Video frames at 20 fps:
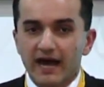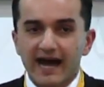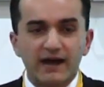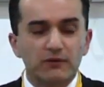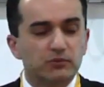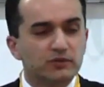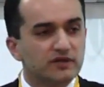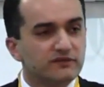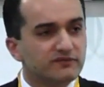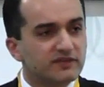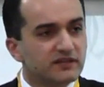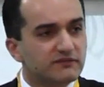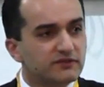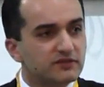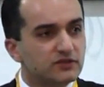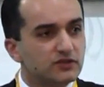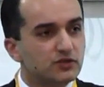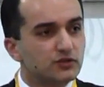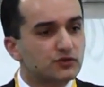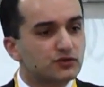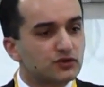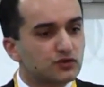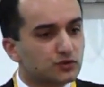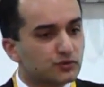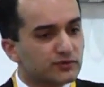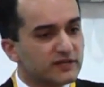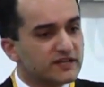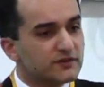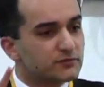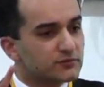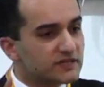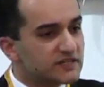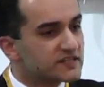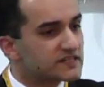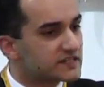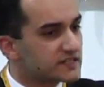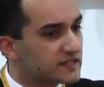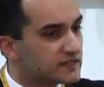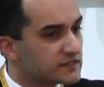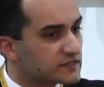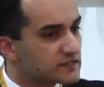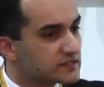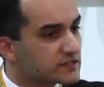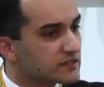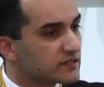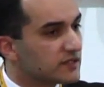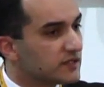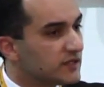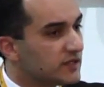I would have given you 3 reasons